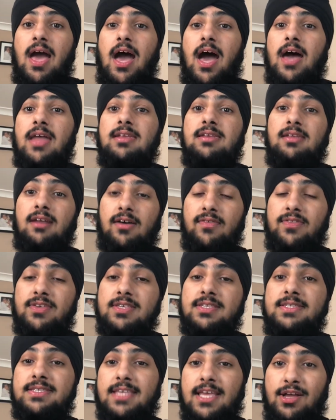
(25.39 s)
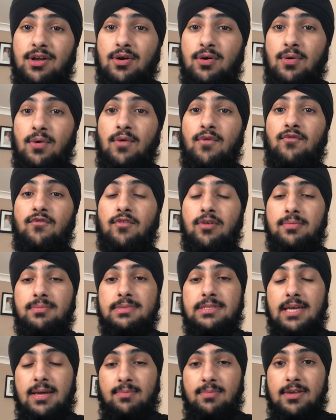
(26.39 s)
another single from
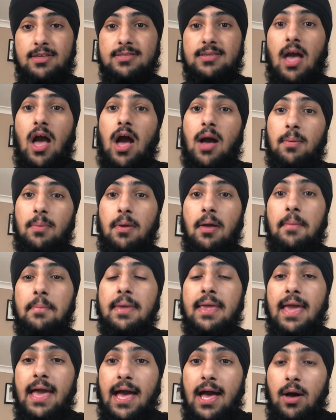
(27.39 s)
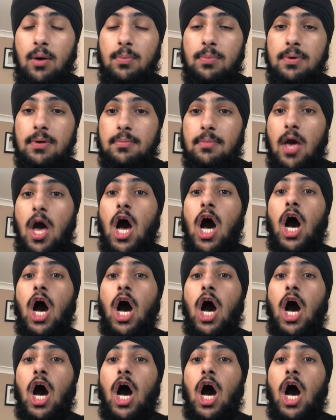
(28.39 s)
Demi's upcoming album,